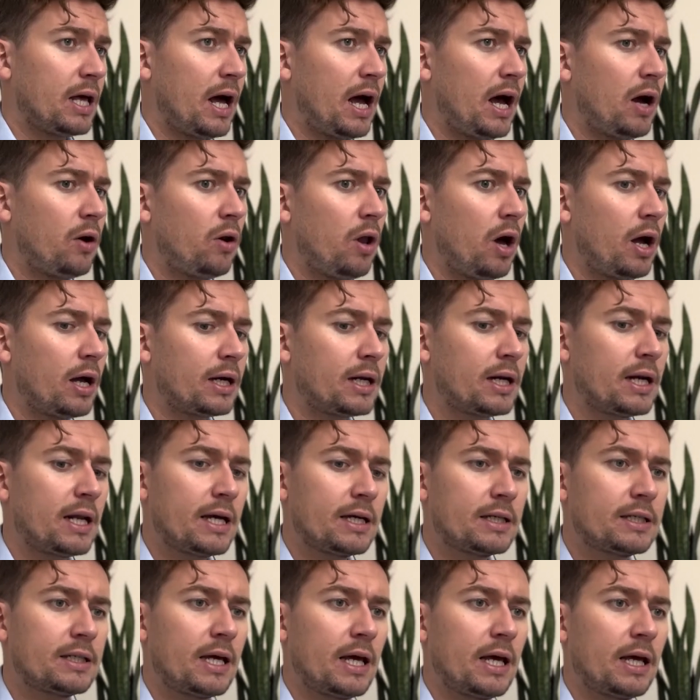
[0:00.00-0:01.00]
How likely
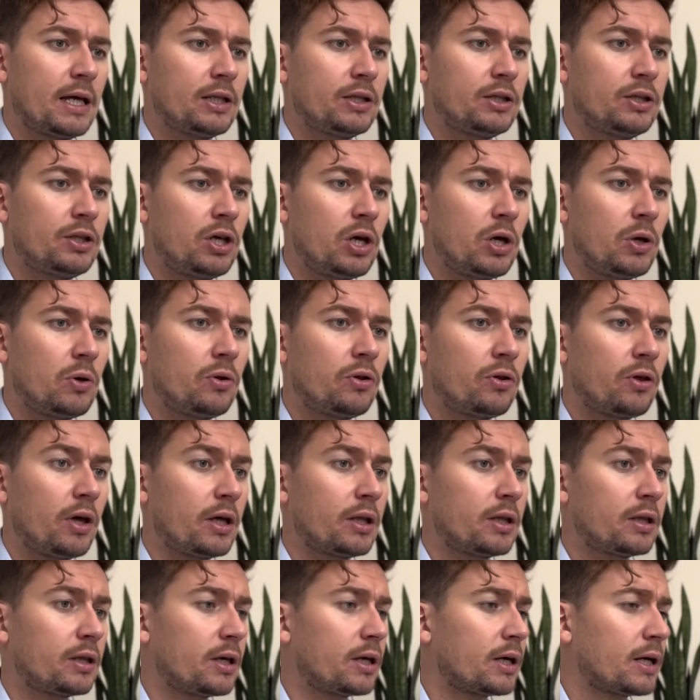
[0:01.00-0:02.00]
is it, do you
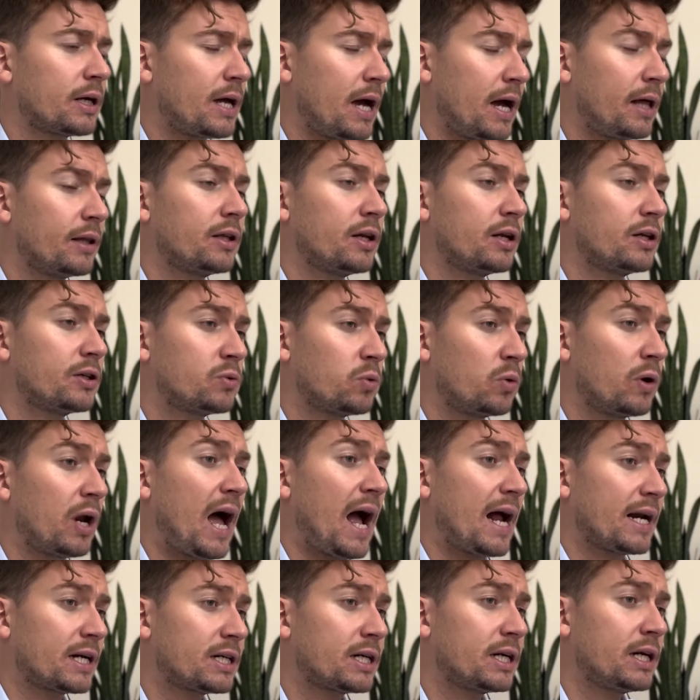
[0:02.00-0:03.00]
think, that candidates will
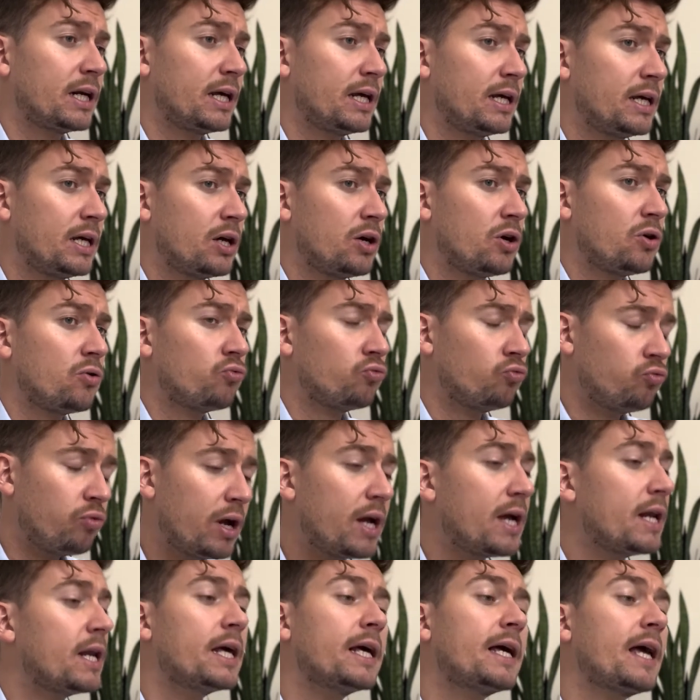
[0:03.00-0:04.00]
actually
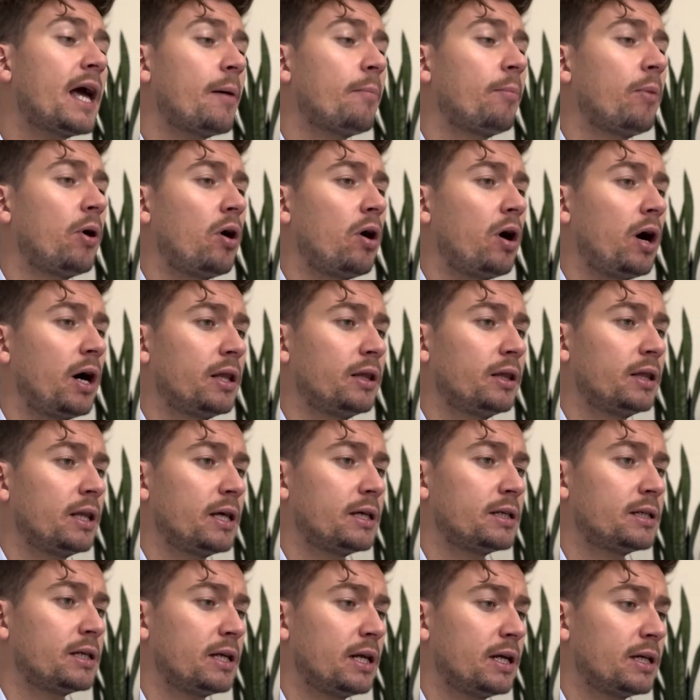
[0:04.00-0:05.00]
really get behind
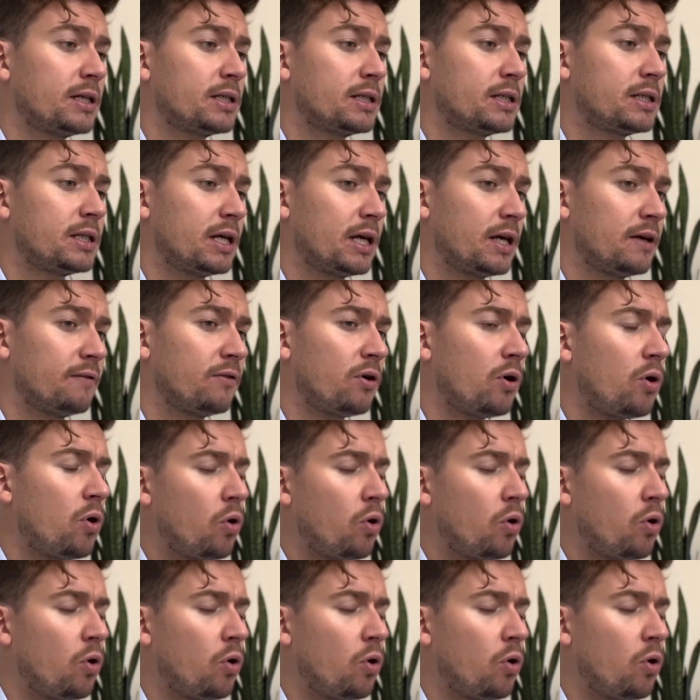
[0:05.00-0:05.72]
this initiative?